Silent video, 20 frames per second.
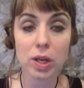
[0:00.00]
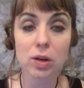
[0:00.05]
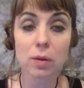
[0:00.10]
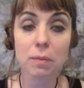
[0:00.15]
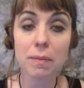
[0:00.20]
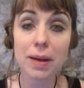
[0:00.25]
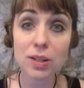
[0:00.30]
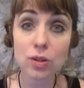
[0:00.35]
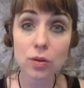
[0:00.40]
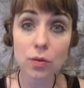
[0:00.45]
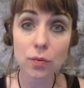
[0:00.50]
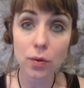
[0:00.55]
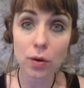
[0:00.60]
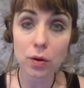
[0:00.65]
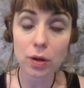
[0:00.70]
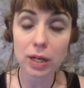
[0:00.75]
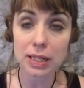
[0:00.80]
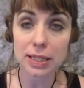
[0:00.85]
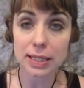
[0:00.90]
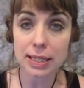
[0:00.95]
mental
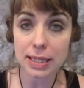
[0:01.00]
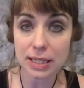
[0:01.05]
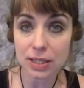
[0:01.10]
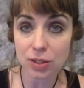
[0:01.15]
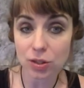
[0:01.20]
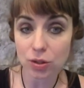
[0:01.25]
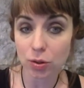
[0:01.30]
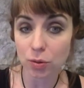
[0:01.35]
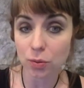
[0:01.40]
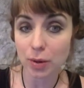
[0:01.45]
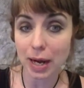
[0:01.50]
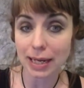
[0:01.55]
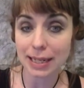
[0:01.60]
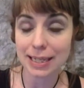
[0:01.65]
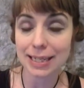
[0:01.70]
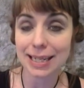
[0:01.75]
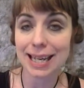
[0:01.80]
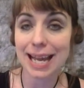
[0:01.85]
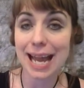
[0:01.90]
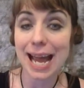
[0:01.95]
focus is
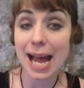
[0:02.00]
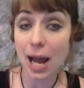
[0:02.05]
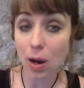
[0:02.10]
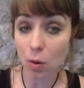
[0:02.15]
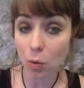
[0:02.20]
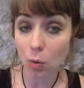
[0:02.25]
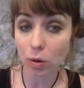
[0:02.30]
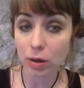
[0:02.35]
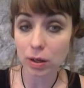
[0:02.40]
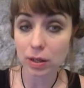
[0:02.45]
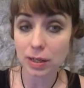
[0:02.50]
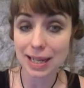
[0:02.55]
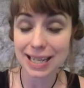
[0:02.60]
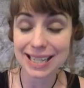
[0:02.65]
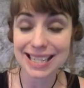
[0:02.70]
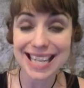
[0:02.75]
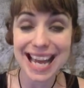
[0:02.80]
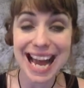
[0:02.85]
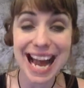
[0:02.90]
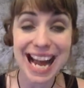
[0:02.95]
directed outward,
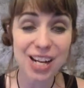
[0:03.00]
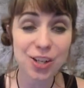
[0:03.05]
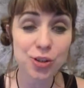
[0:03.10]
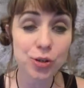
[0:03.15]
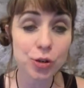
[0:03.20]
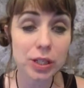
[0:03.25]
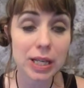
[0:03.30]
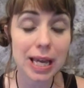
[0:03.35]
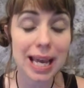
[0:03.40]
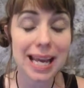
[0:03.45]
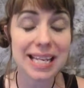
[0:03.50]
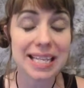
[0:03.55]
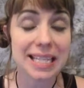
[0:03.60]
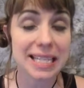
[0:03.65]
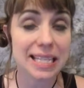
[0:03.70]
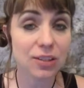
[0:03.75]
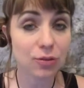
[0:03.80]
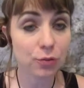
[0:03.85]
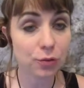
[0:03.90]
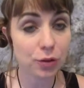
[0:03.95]
it's actually a
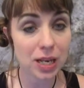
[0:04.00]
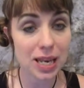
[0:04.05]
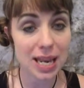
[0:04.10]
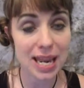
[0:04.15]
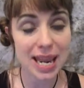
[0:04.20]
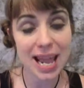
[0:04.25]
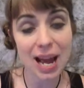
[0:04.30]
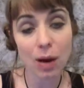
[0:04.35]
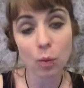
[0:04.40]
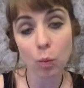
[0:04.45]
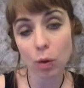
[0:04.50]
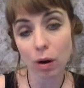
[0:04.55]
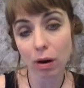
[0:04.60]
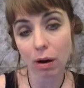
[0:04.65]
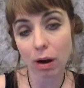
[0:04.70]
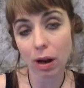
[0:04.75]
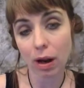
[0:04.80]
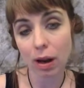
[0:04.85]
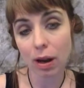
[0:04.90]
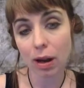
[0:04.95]
different
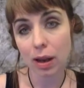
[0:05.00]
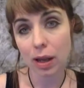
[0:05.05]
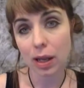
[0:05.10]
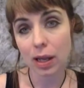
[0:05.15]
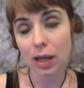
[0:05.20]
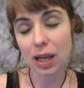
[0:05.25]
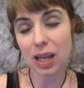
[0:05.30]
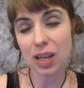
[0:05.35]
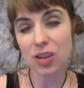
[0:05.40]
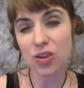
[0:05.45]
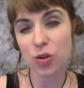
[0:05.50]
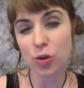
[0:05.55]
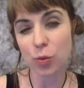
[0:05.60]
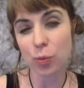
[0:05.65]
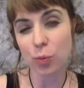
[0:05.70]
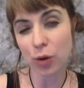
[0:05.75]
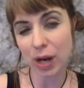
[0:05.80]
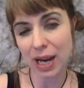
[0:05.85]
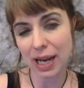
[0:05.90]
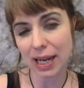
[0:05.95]
network in your
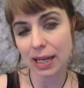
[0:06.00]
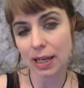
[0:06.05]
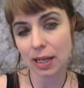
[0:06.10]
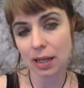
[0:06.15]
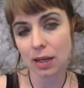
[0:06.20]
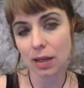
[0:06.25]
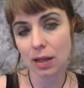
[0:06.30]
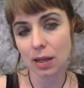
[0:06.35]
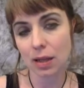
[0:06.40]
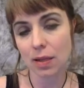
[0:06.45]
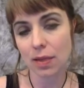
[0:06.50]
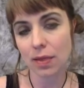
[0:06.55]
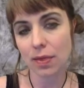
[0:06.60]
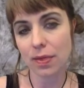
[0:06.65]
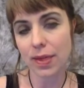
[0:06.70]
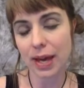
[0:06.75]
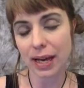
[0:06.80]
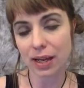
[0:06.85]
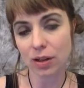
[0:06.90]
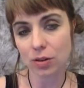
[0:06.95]
brain
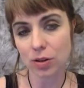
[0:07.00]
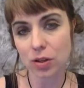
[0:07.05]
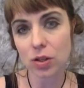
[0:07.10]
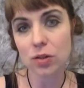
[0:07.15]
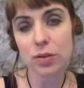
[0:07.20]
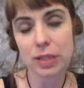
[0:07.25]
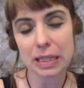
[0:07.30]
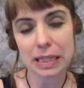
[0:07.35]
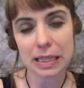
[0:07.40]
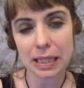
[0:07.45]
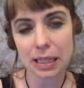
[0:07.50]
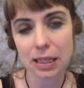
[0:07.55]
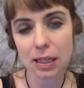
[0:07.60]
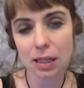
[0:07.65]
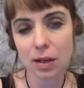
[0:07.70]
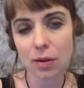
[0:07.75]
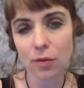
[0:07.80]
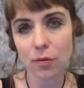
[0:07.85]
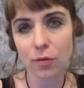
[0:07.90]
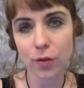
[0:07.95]
that you're using
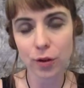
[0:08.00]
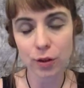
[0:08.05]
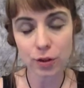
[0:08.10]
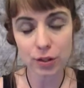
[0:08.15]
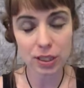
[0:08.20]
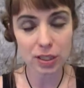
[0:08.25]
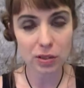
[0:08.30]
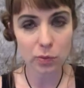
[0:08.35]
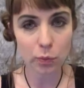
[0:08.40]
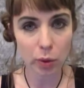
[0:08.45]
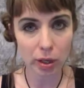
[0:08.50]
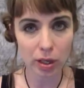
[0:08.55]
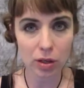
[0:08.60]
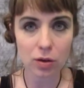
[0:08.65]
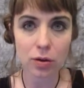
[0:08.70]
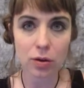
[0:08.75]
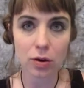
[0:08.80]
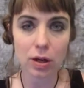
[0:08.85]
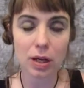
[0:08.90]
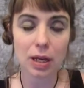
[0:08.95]
versus when your